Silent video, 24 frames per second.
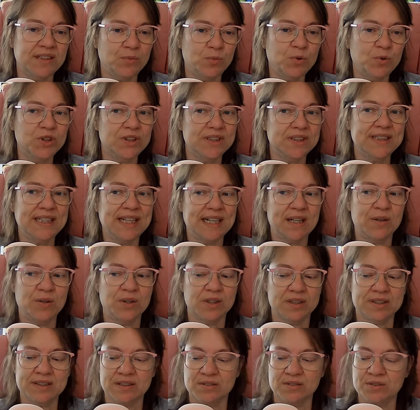We'll see how
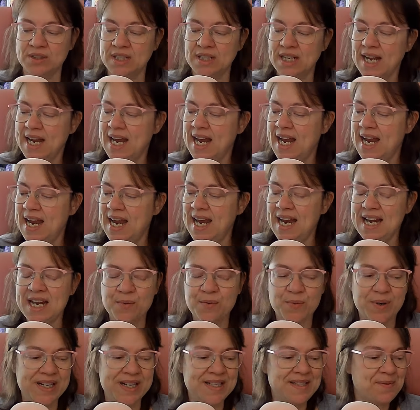it goes.
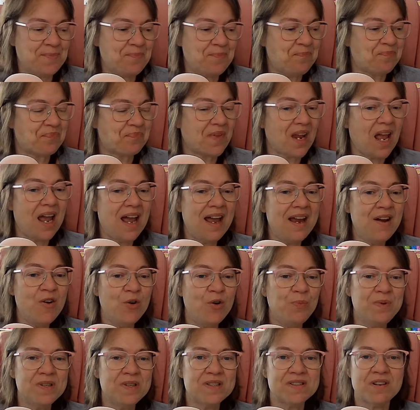Anyways, I
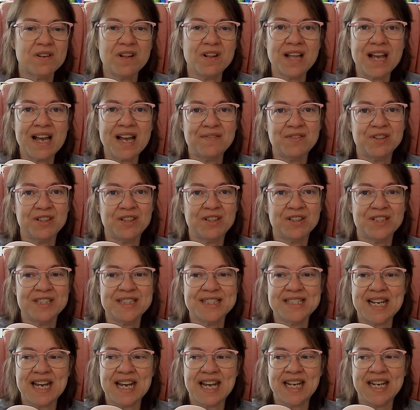hope you all have a good
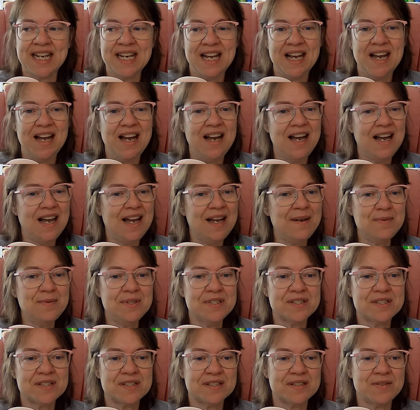day. I'm
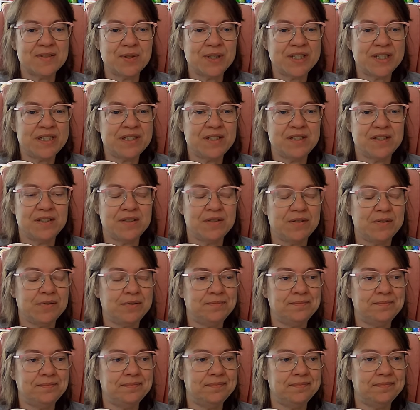just going
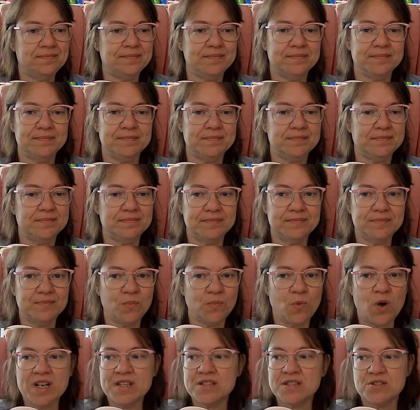to
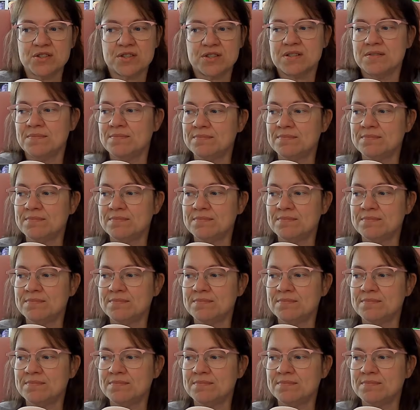watch.